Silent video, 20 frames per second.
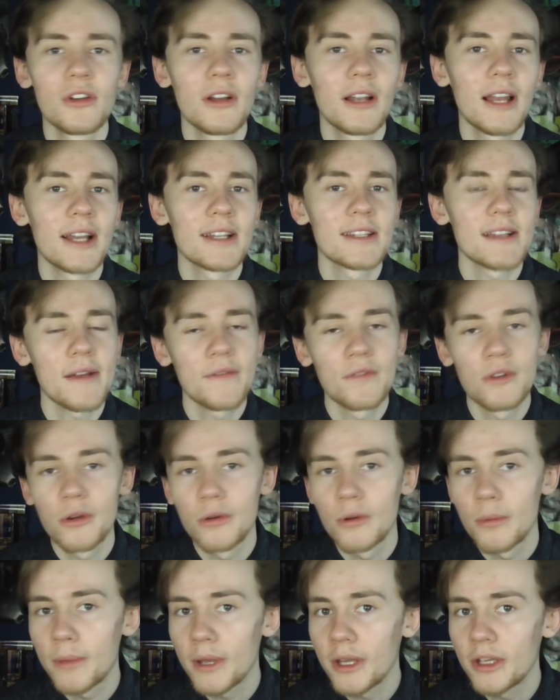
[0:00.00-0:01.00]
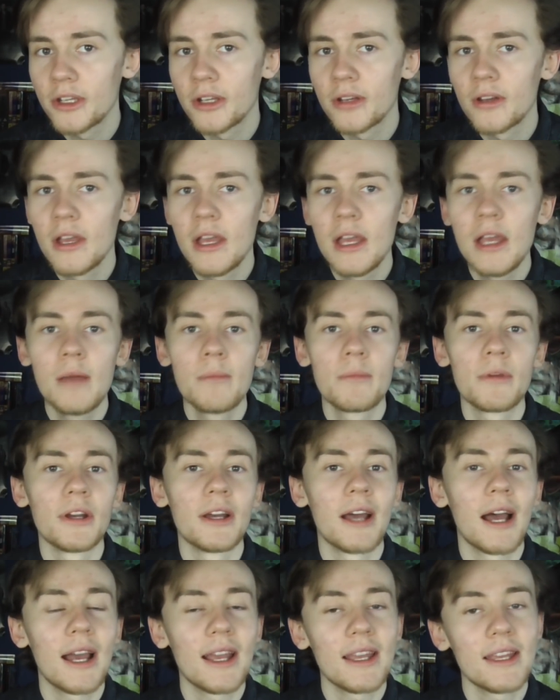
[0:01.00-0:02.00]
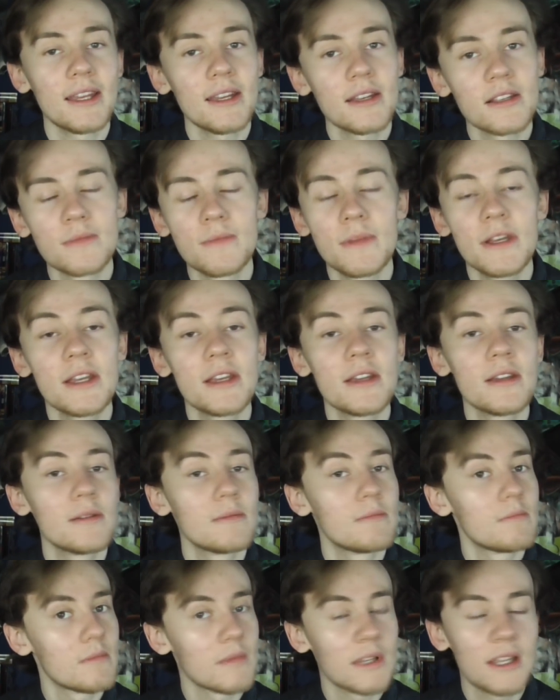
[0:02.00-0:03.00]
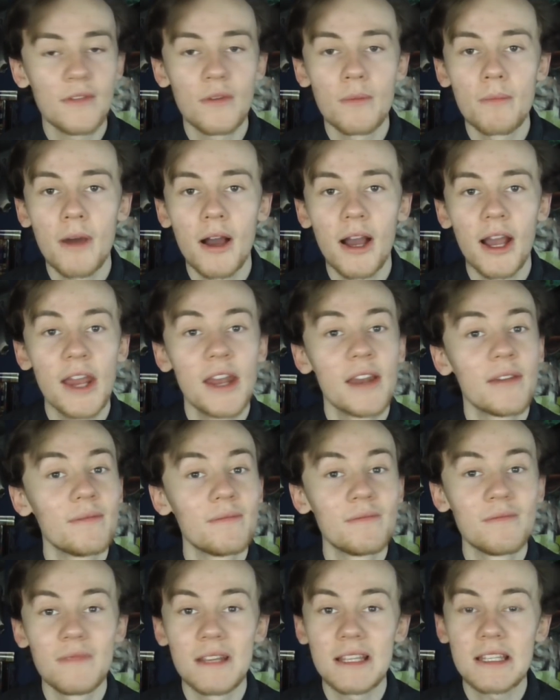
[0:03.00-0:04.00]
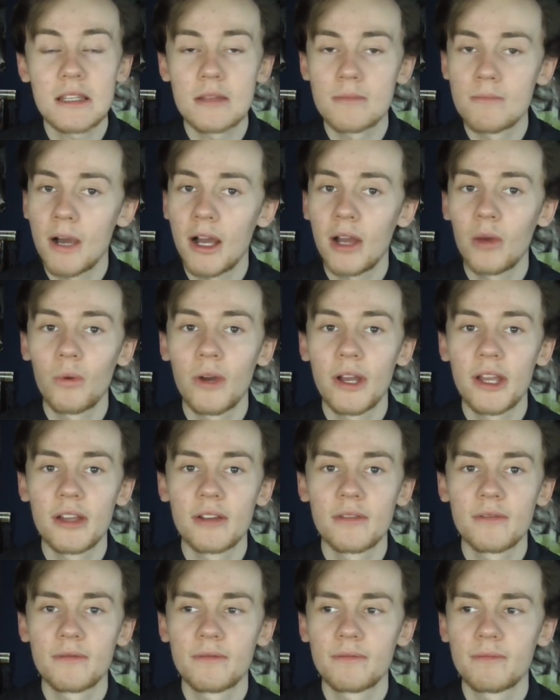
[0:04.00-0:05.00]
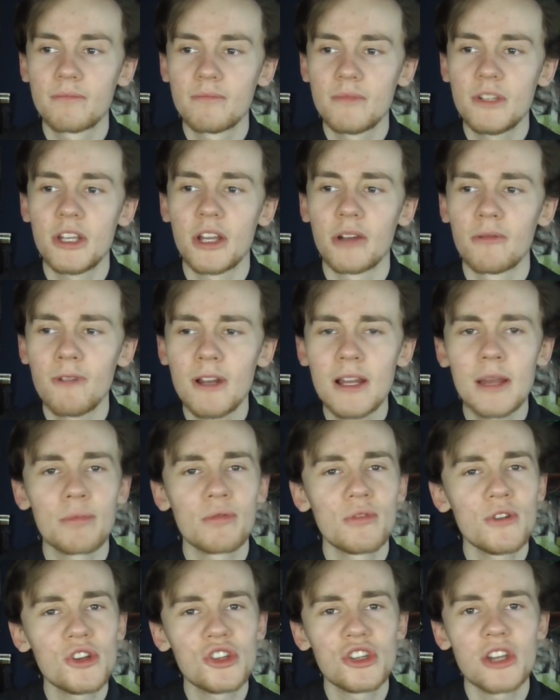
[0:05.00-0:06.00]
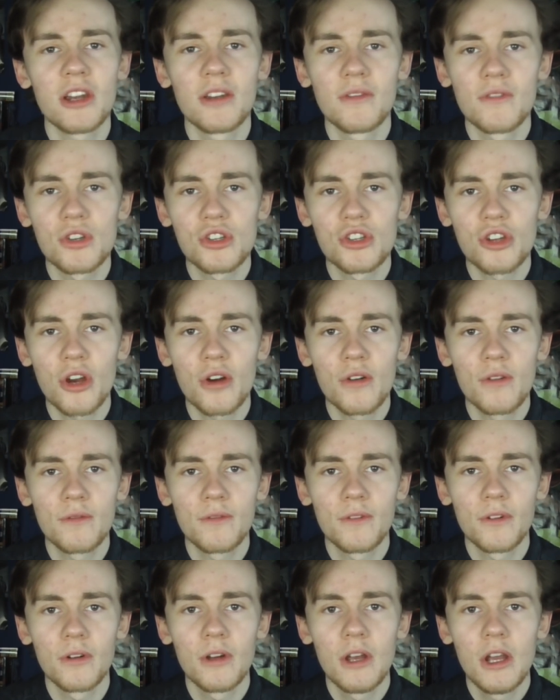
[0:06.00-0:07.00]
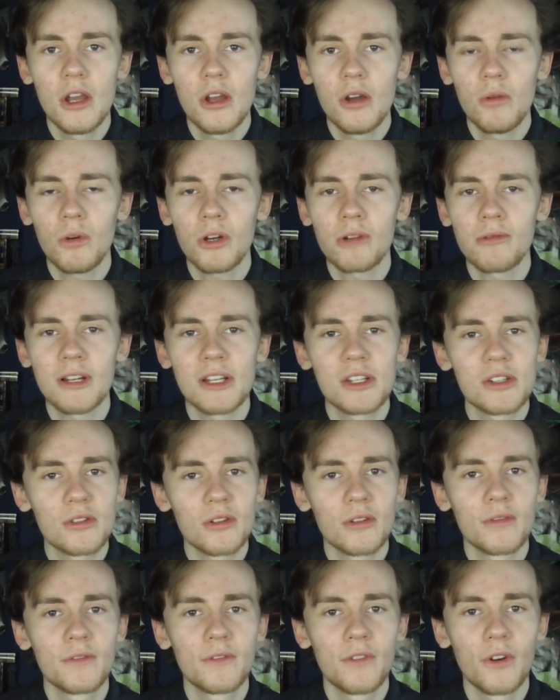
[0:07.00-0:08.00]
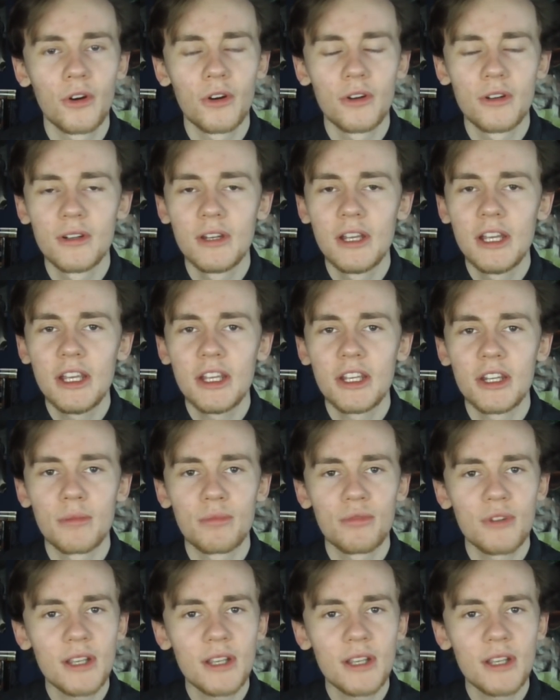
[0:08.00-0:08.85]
You're allowed to have your own opinion, but here's me giving mine, and this is my way of, you know, really appreciating the show for what it really stood for, and, you know,